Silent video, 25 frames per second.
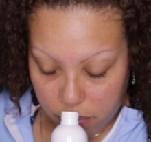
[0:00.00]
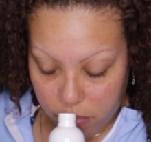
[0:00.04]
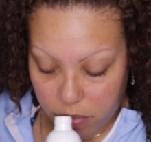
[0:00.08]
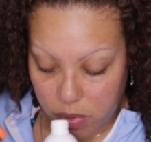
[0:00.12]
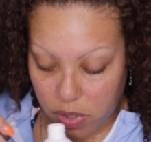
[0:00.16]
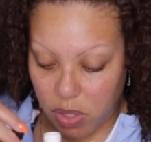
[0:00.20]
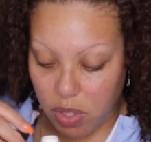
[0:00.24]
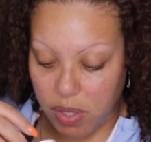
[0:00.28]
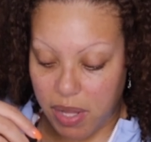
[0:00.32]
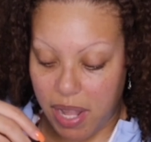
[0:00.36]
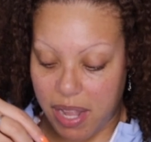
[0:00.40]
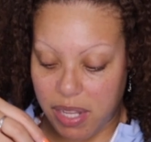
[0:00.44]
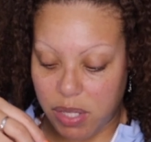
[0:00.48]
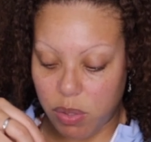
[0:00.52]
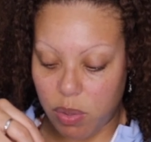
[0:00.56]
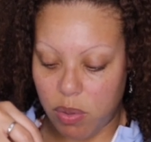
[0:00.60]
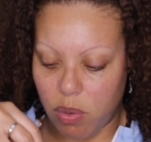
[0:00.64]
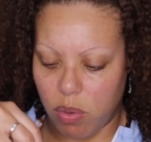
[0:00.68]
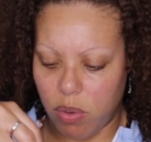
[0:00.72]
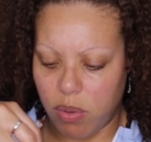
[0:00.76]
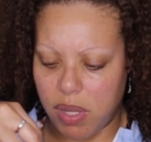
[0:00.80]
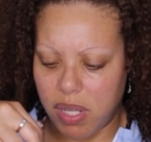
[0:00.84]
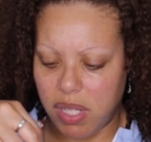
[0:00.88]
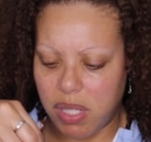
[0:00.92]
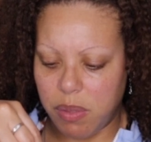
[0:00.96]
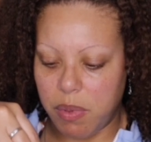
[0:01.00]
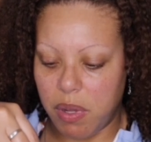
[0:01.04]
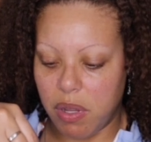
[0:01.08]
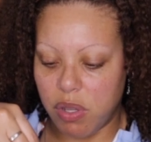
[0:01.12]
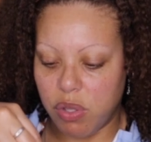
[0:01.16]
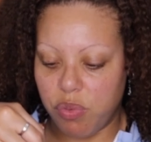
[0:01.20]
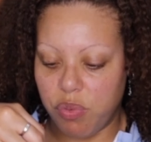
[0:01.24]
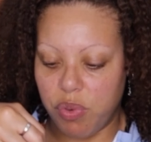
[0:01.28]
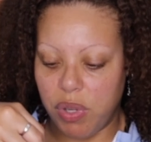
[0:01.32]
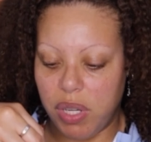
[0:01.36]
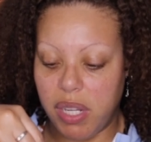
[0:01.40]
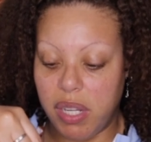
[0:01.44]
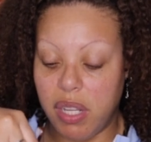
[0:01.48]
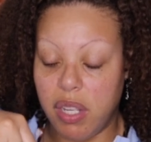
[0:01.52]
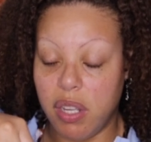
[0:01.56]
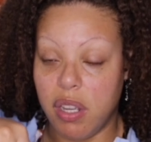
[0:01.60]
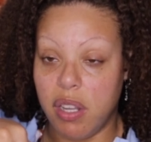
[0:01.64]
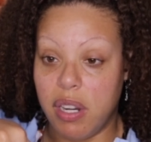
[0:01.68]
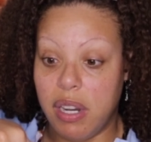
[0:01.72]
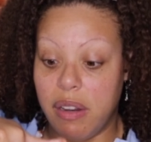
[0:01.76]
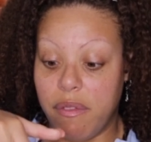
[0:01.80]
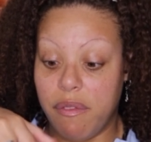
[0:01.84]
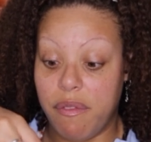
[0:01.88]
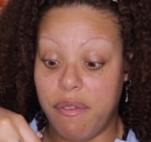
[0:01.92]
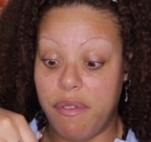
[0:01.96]
So that's what, oh, this smells really good
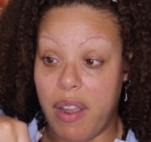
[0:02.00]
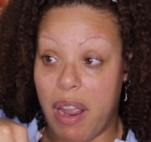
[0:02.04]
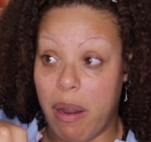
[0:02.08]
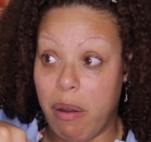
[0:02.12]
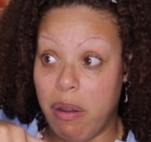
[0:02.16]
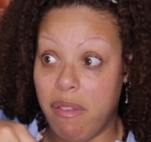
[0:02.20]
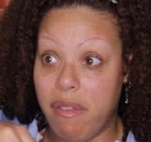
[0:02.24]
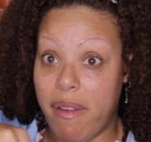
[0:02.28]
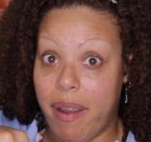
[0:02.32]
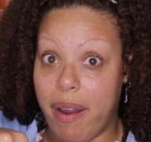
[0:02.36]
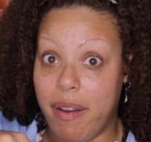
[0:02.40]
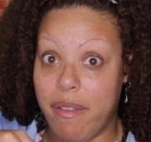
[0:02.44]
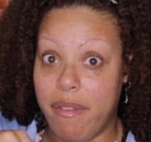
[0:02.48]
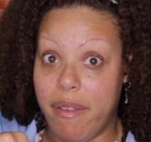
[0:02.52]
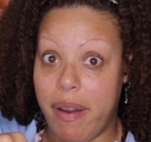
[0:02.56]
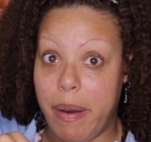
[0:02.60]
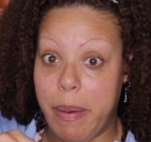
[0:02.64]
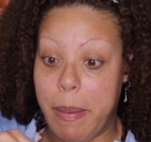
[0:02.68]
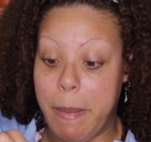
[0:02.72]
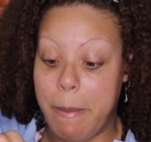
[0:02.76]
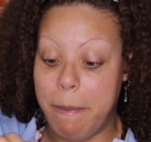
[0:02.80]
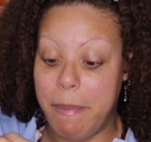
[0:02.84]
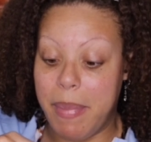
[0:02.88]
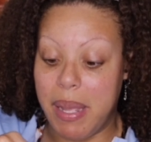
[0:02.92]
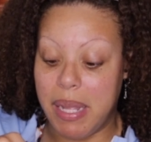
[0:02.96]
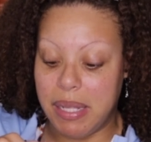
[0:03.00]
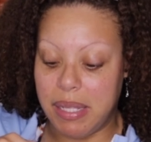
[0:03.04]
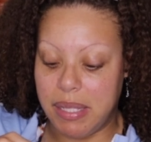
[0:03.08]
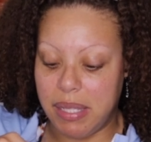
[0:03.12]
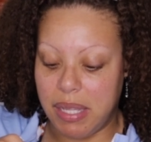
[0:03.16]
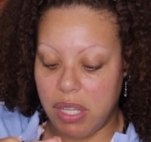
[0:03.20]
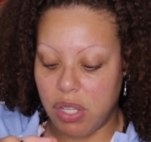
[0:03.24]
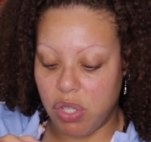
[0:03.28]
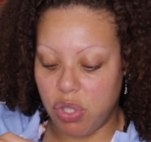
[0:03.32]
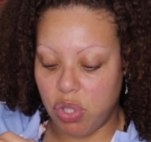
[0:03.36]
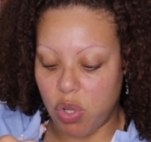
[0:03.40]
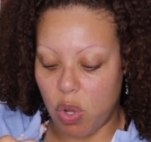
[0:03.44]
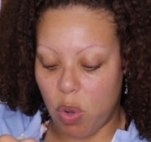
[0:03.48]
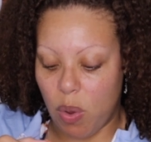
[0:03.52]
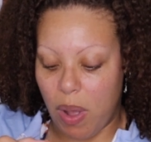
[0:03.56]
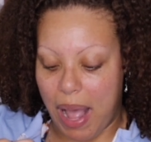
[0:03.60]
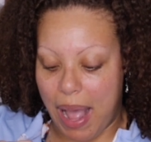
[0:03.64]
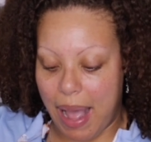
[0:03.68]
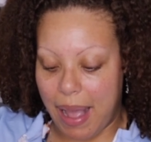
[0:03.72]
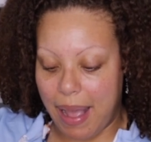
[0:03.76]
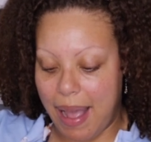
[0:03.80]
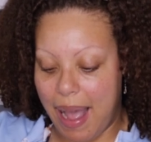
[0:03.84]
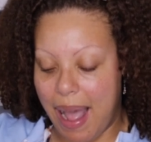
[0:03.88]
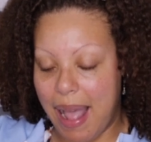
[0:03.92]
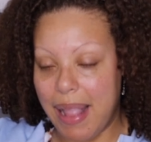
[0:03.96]
and very, very, very minty. So
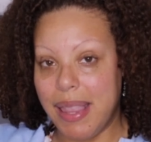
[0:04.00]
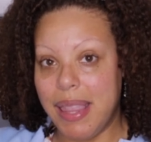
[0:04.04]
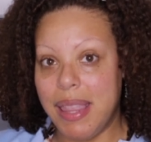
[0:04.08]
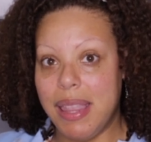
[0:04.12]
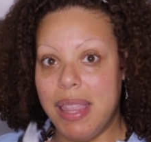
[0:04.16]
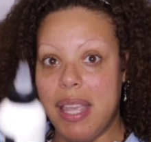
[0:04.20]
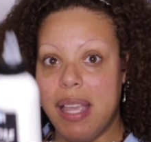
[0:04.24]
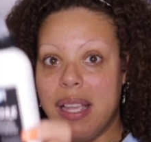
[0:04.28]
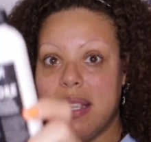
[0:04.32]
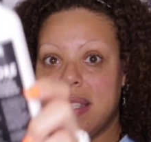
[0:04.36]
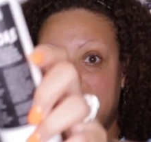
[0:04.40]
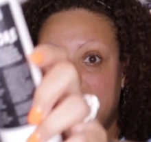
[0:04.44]
I got this.